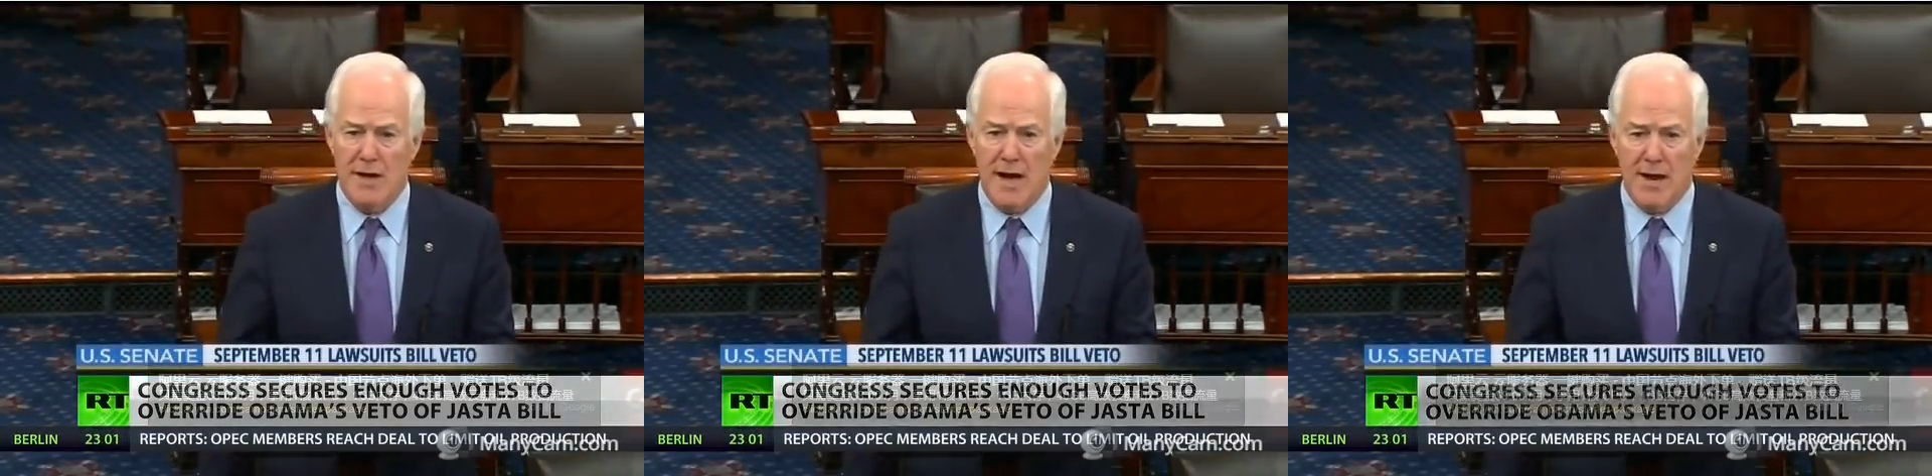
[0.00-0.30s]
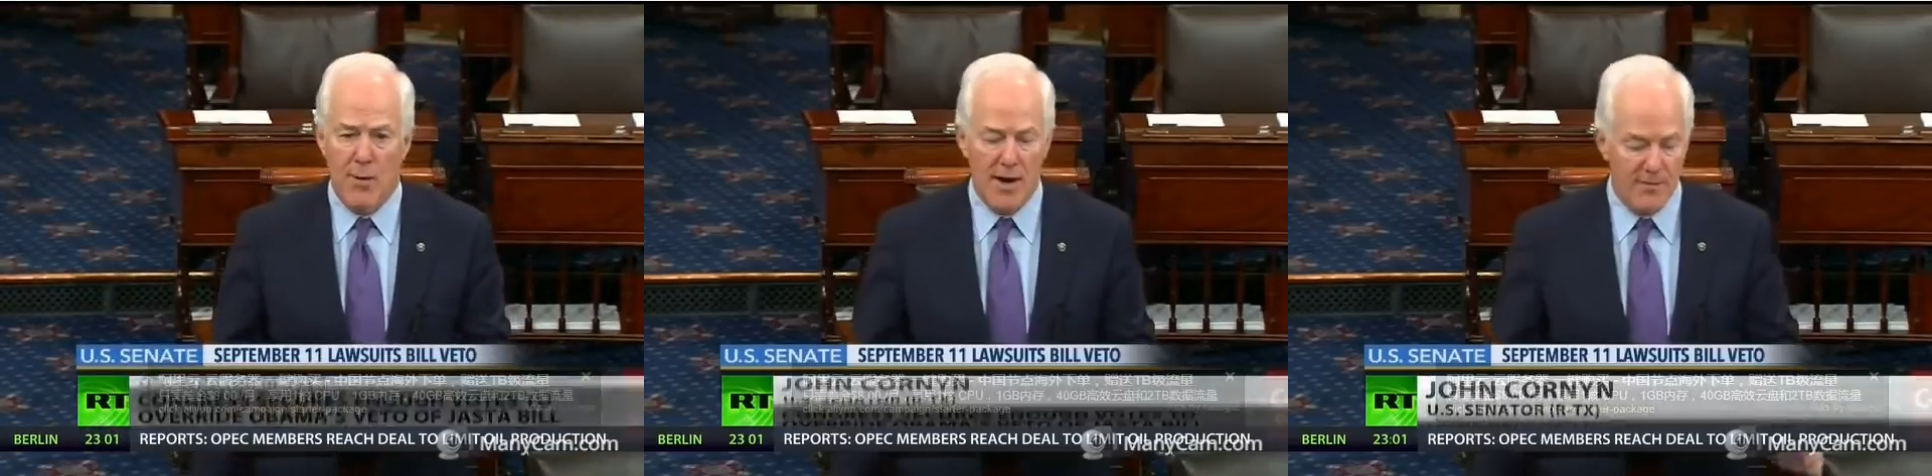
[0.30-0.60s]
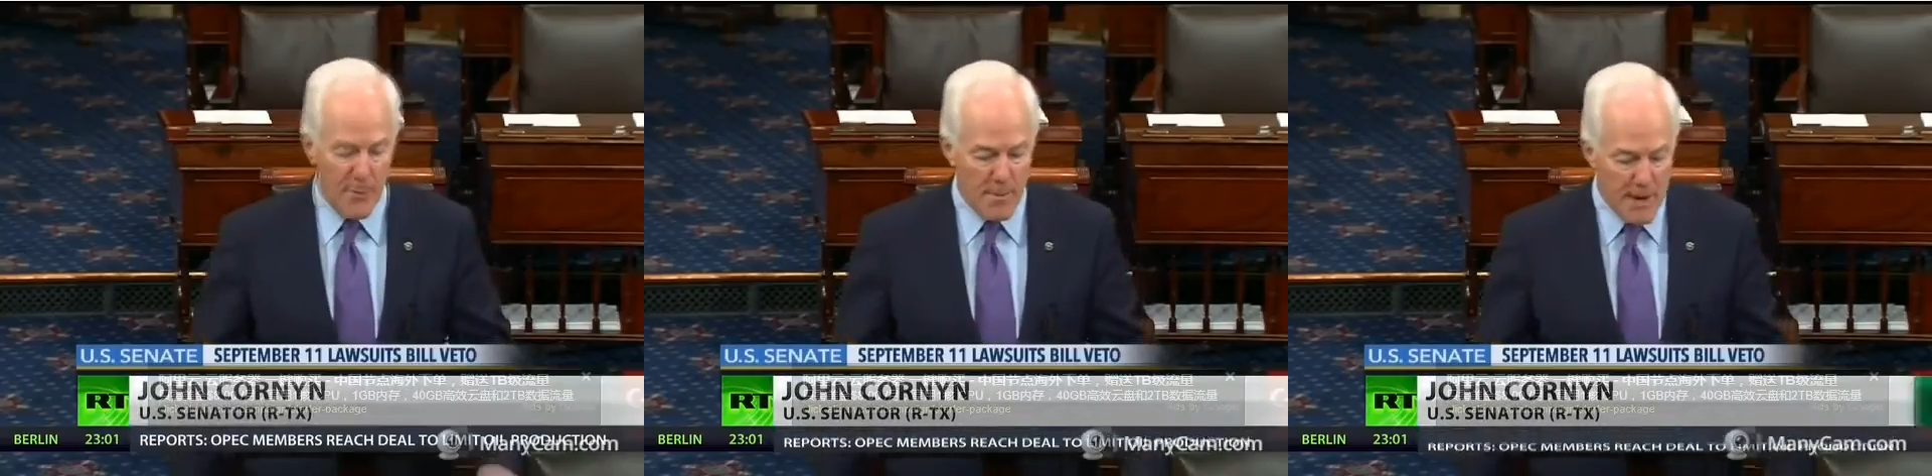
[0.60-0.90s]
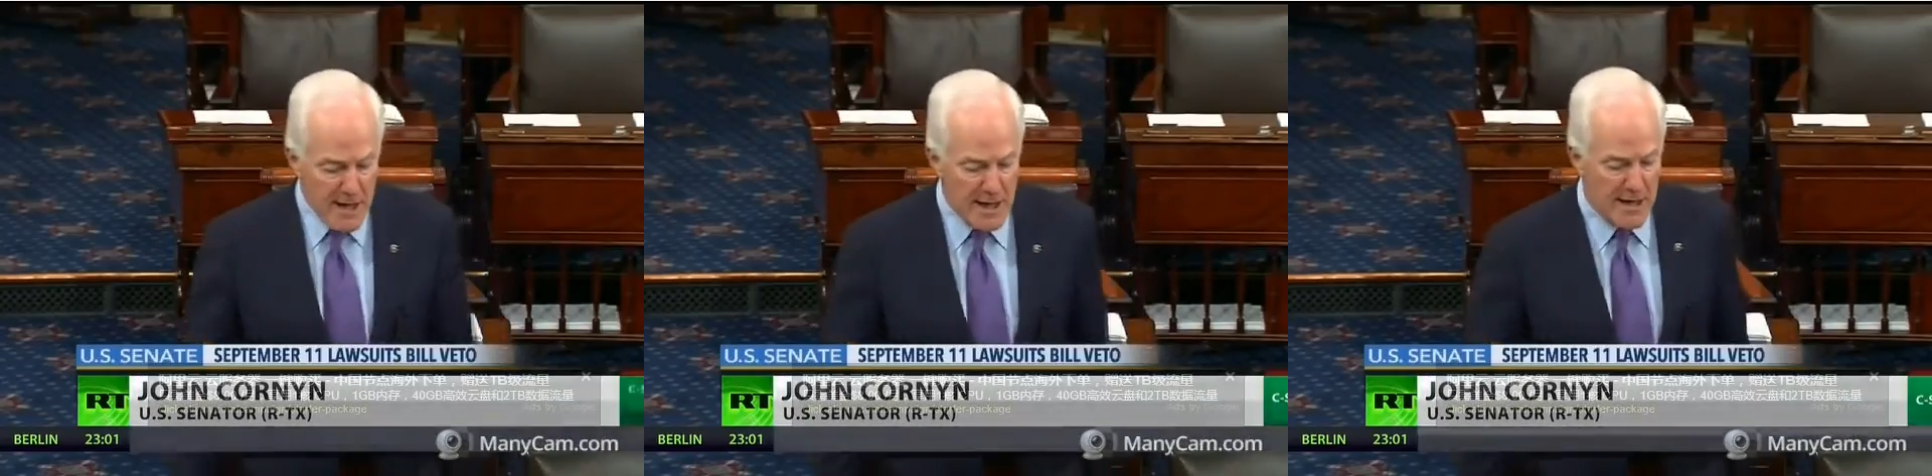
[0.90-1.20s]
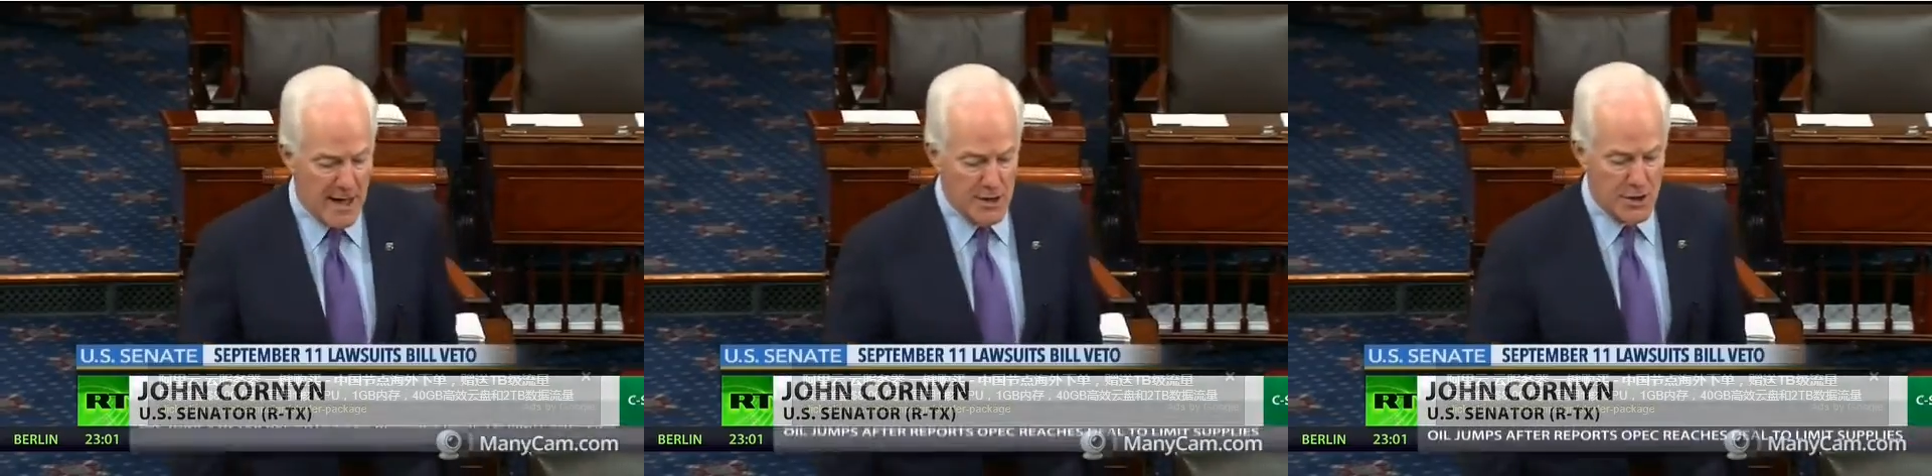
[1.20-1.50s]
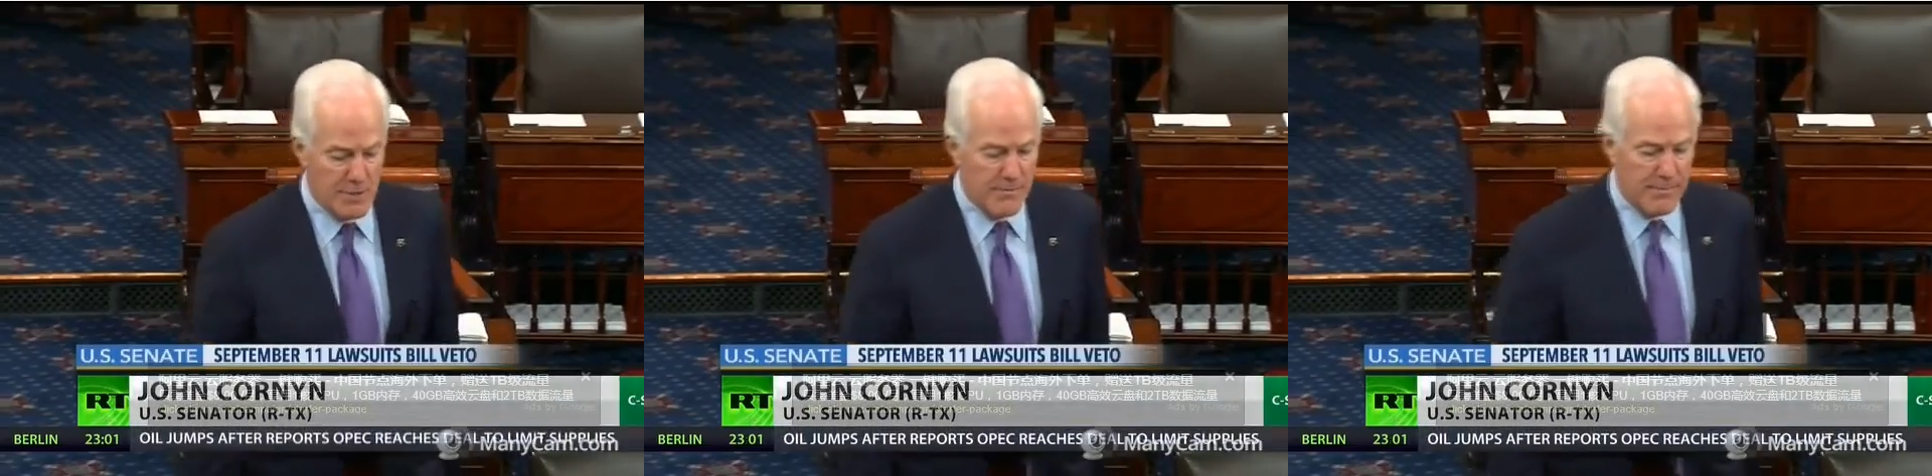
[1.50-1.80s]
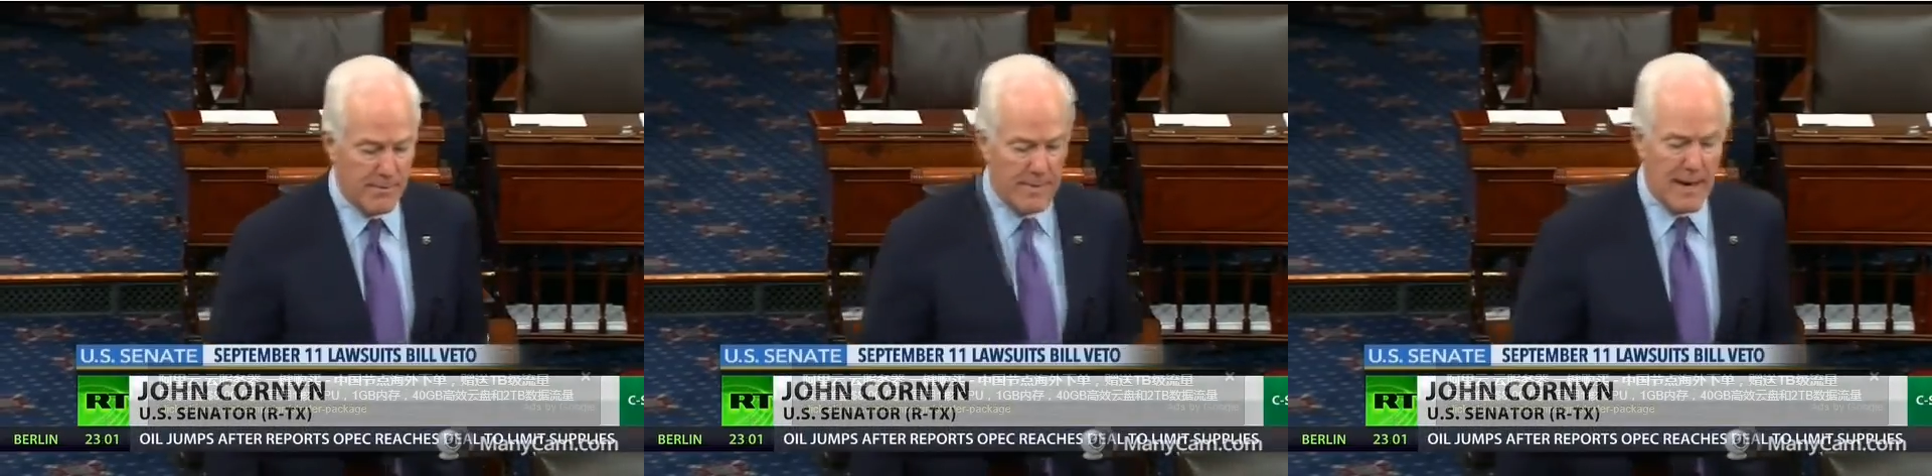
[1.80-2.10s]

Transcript: should tolerate from any nation,